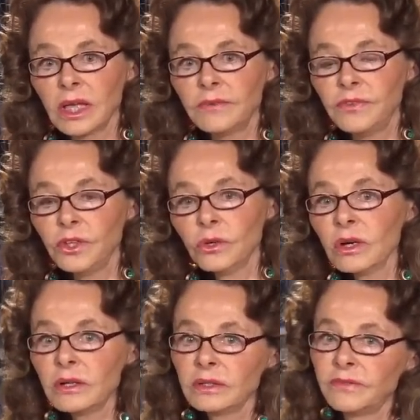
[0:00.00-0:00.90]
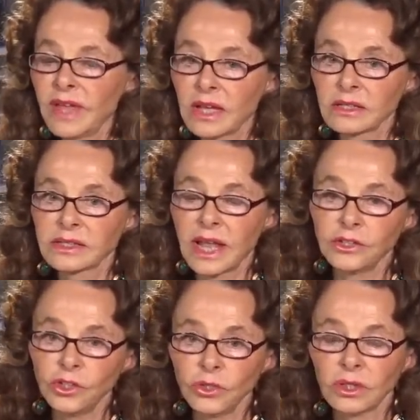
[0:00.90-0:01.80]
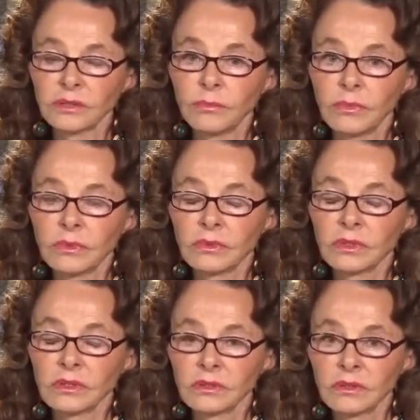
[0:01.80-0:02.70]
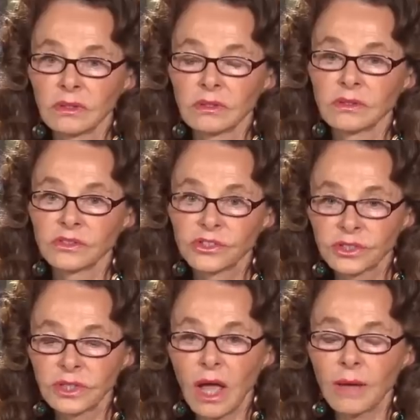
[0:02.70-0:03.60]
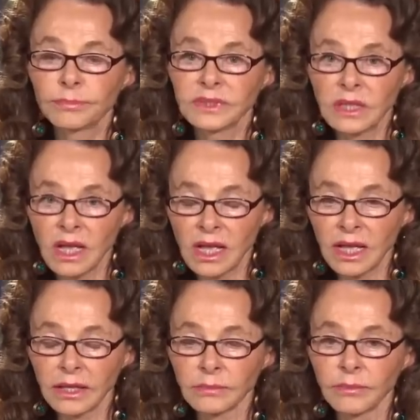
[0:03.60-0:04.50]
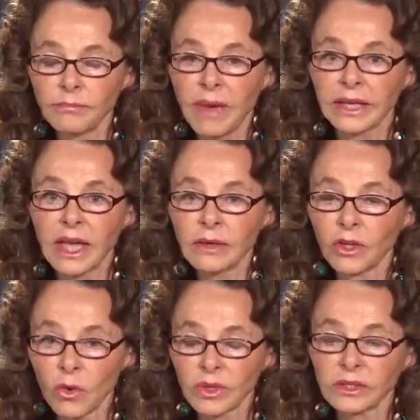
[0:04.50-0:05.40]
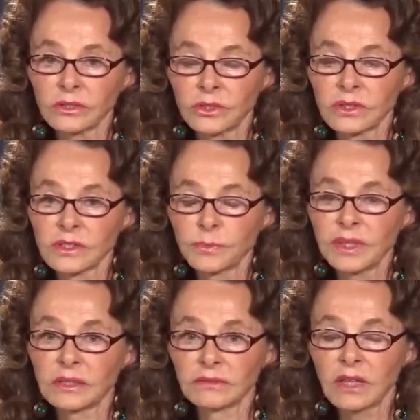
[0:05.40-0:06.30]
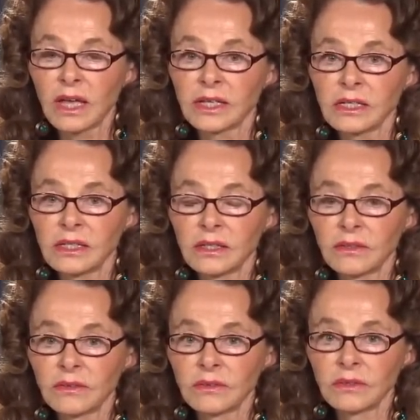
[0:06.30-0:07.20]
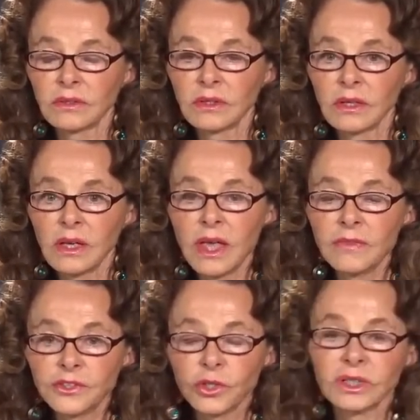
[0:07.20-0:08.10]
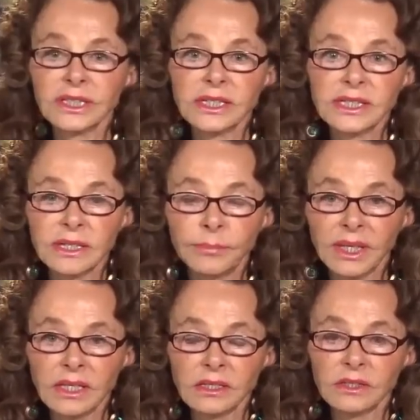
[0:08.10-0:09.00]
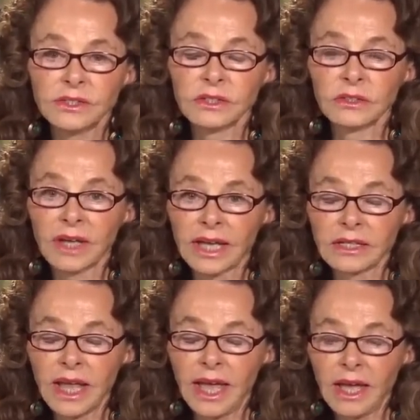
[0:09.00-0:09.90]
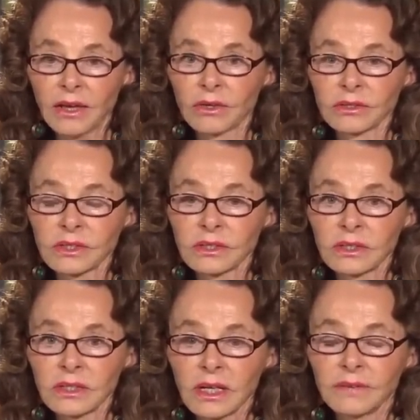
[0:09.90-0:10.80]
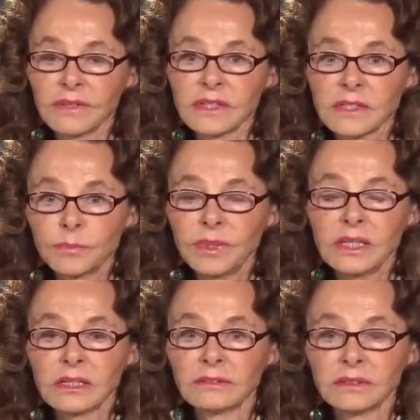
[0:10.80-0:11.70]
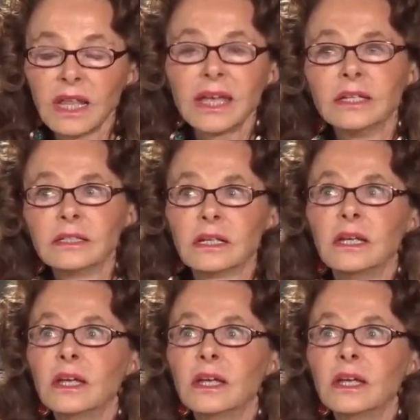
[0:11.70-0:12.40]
if you're advanced and you can stop time by going to the speed of light, that you can dip into and out of the speed of light